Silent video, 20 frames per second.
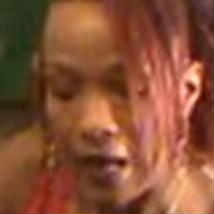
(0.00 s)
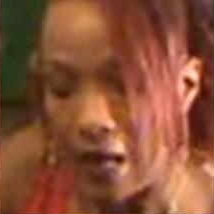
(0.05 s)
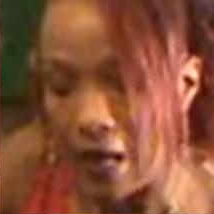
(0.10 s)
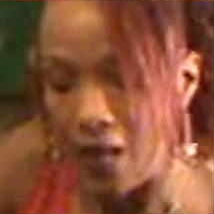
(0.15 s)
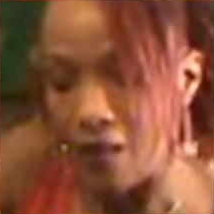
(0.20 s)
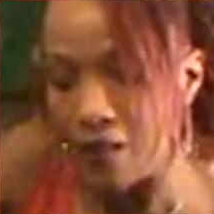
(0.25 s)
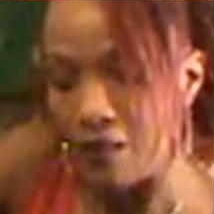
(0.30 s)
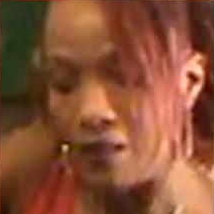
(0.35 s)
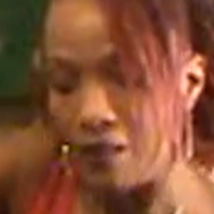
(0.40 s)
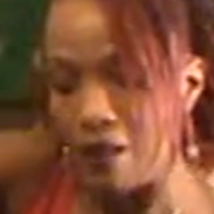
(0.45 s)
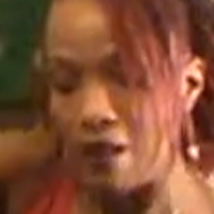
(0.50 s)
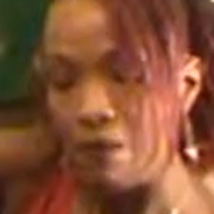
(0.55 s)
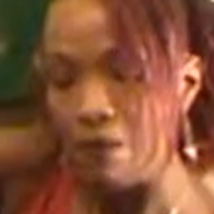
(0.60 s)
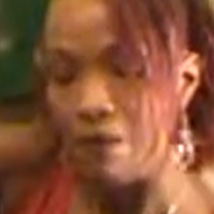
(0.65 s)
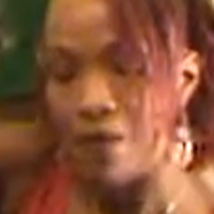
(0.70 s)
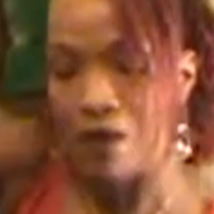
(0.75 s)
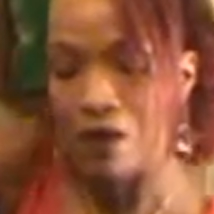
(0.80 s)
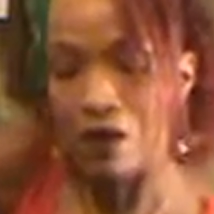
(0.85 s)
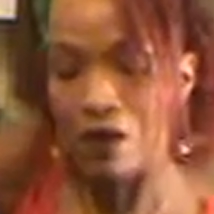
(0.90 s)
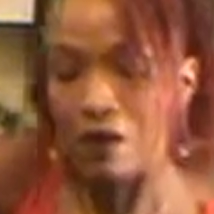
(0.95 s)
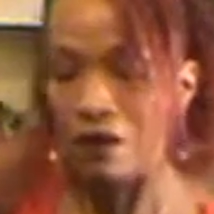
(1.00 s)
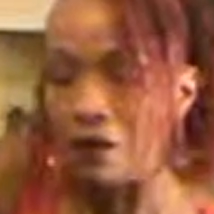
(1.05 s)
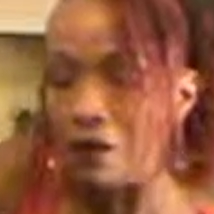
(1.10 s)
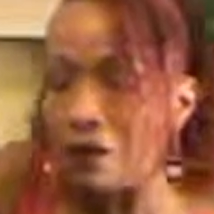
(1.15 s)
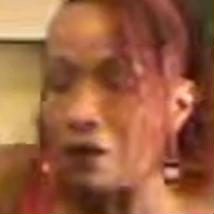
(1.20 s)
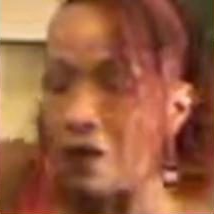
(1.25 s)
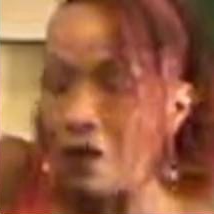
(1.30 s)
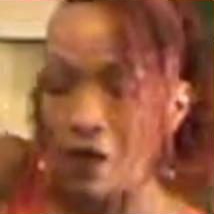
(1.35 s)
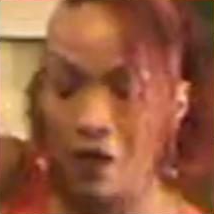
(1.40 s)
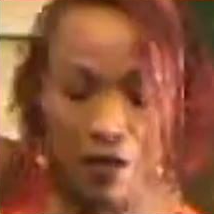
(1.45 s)
and they make
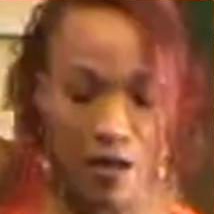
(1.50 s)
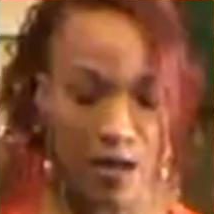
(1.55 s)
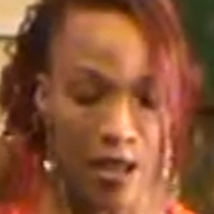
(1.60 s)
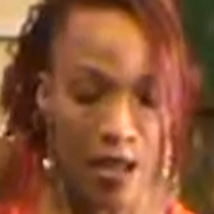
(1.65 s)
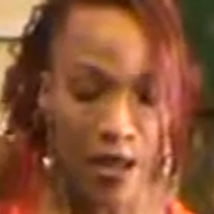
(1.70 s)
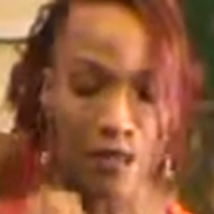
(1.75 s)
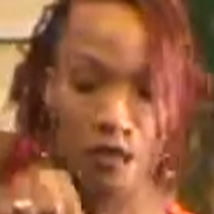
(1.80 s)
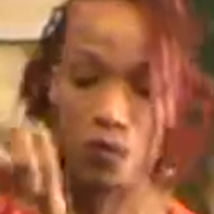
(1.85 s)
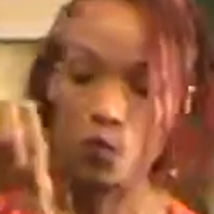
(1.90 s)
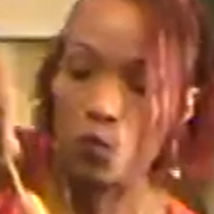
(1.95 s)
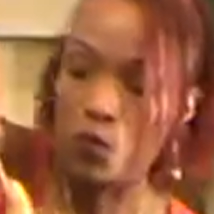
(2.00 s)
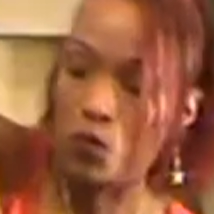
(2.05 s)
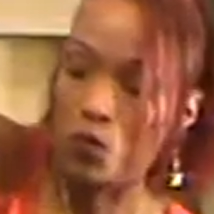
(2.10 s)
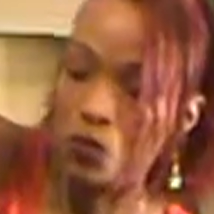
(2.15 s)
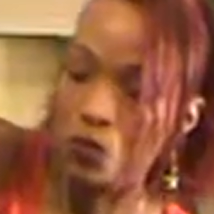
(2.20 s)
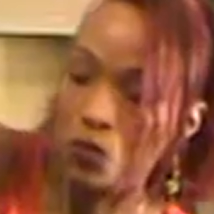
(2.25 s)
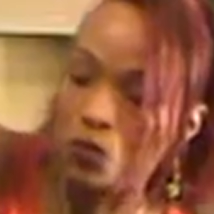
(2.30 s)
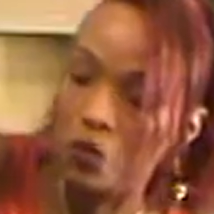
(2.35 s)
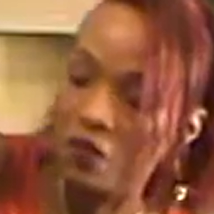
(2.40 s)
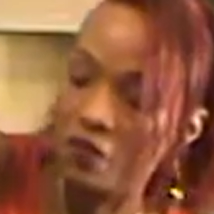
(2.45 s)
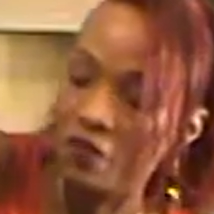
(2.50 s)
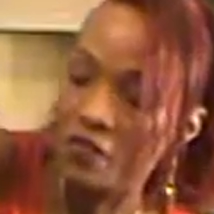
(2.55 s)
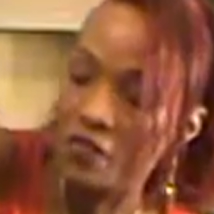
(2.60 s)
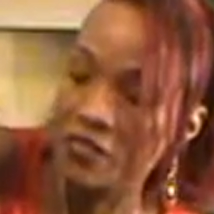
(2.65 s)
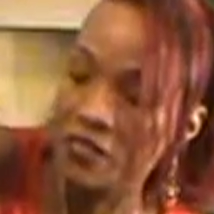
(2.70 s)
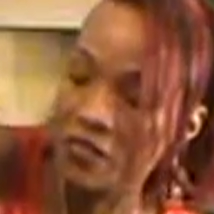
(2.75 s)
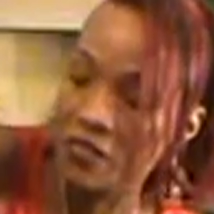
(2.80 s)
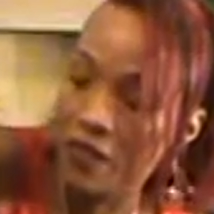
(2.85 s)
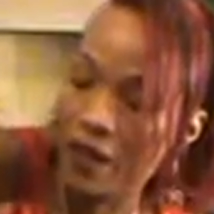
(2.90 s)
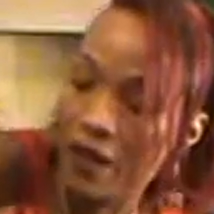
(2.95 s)
a nice one
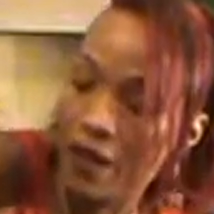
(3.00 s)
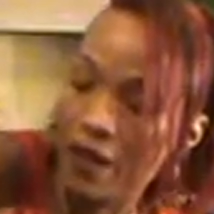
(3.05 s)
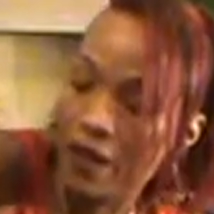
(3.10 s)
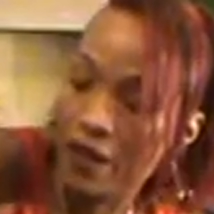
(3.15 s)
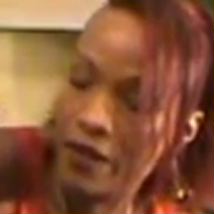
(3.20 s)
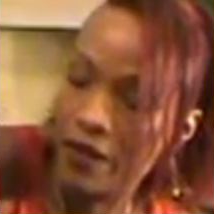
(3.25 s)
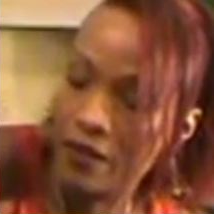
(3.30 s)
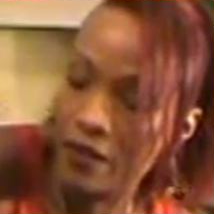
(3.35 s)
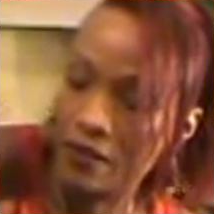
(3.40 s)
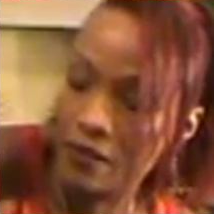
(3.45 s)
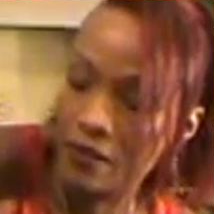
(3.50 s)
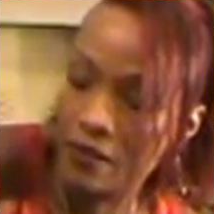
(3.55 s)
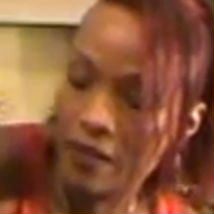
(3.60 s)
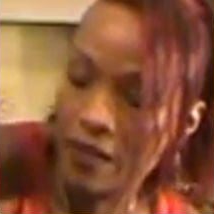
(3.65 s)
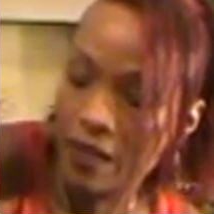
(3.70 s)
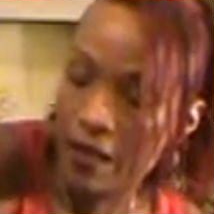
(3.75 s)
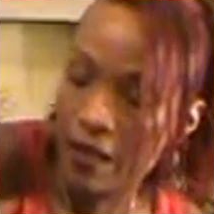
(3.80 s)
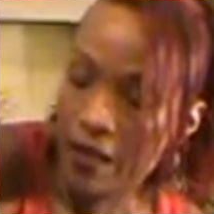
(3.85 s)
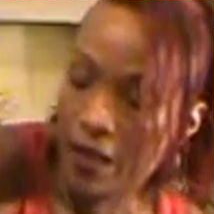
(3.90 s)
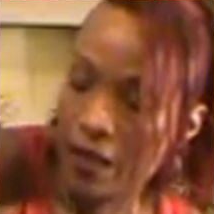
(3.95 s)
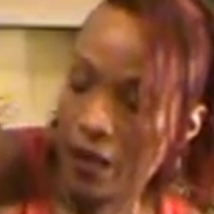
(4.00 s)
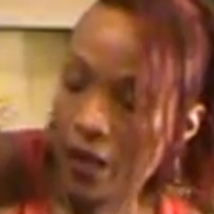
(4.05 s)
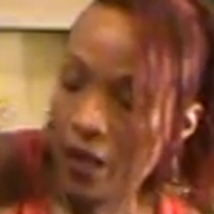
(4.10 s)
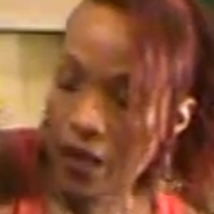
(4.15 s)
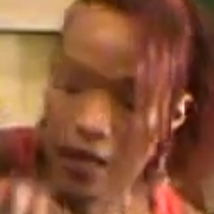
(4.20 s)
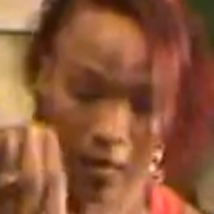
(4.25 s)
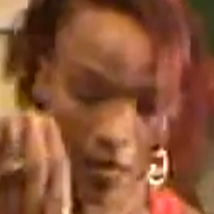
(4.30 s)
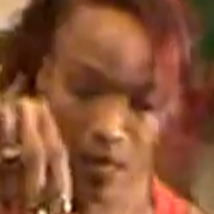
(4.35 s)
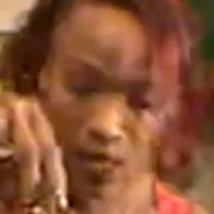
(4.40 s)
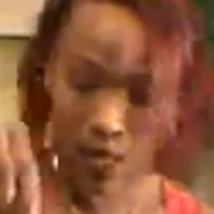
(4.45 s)
serving size,
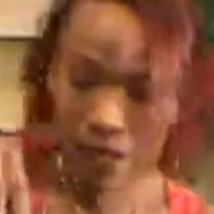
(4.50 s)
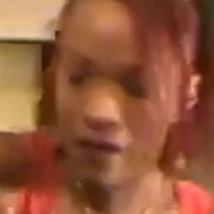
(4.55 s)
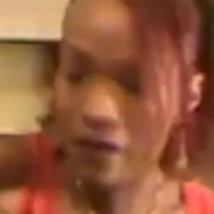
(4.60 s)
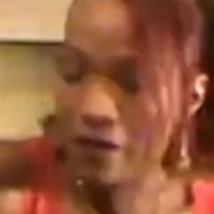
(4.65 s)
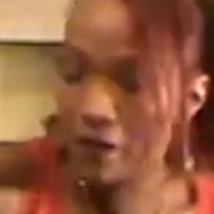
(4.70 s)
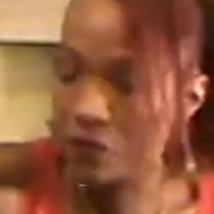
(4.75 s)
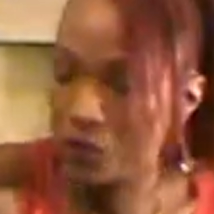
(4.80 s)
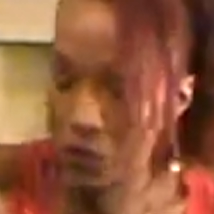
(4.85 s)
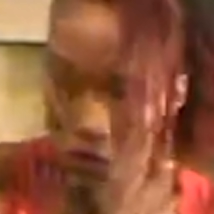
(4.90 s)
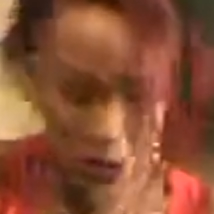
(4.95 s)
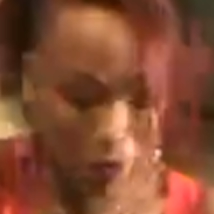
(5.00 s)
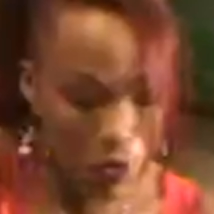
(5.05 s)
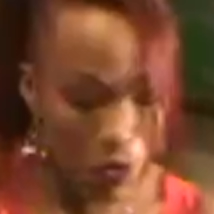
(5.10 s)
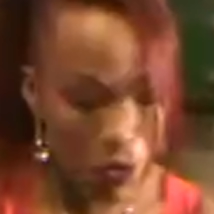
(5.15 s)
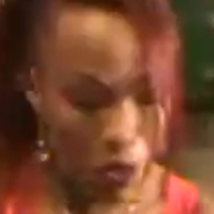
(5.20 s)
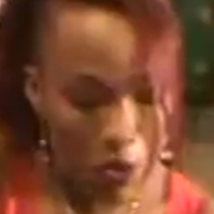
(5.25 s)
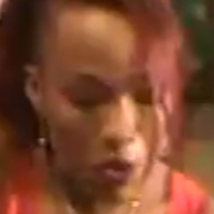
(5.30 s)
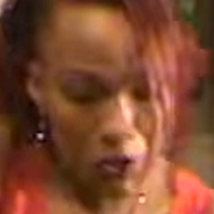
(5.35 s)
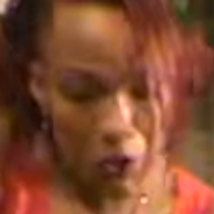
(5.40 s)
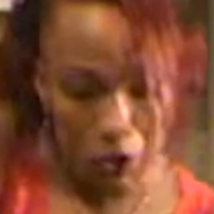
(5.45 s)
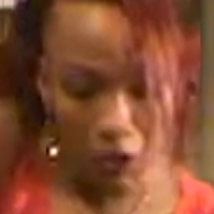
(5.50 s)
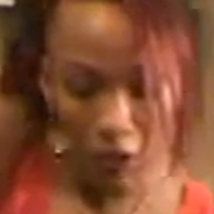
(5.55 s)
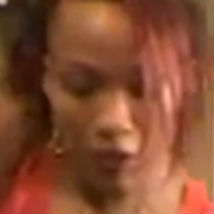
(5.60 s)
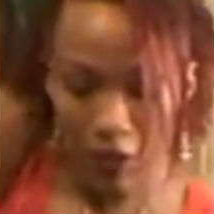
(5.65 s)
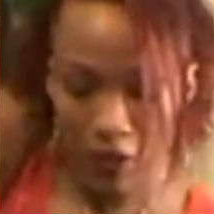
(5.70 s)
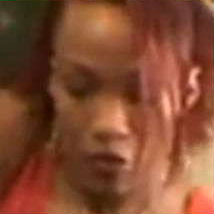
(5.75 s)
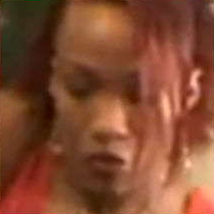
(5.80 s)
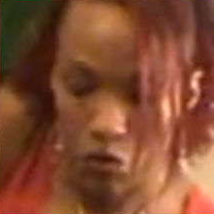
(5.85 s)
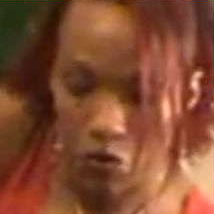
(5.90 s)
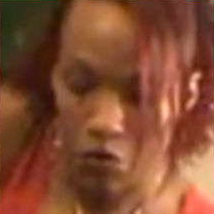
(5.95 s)
and there is so much you
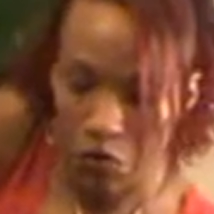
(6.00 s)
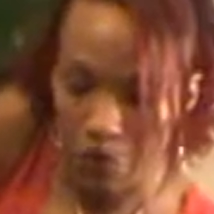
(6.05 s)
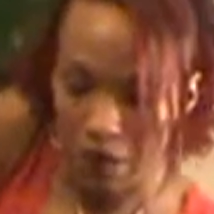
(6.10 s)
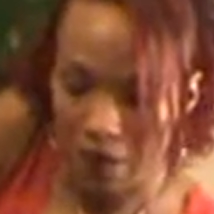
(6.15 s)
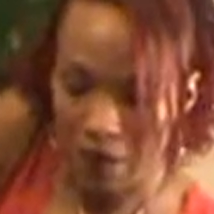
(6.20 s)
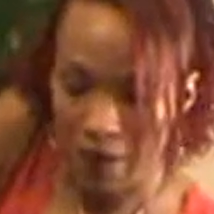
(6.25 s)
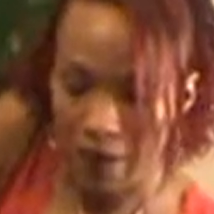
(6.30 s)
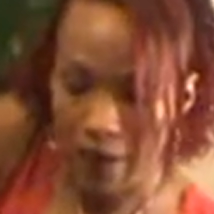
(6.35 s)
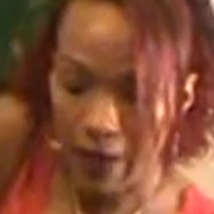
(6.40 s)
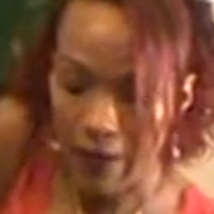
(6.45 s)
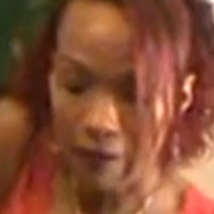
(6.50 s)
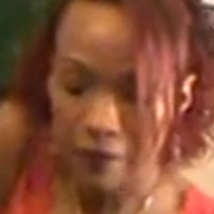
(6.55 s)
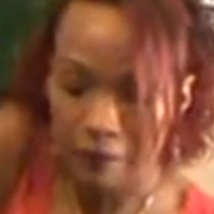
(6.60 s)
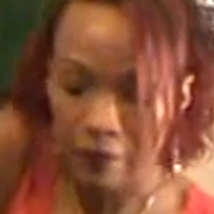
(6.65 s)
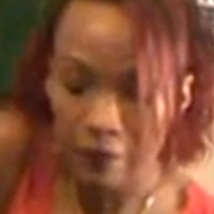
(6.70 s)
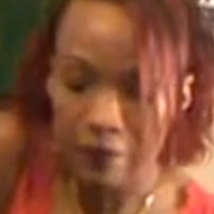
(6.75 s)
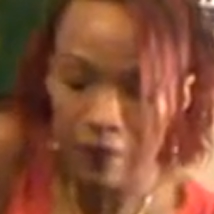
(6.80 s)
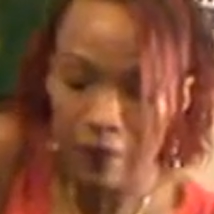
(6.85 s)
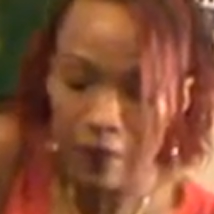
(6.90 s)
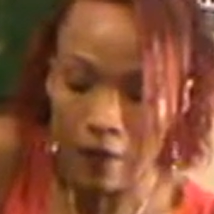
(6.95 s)
can do with them.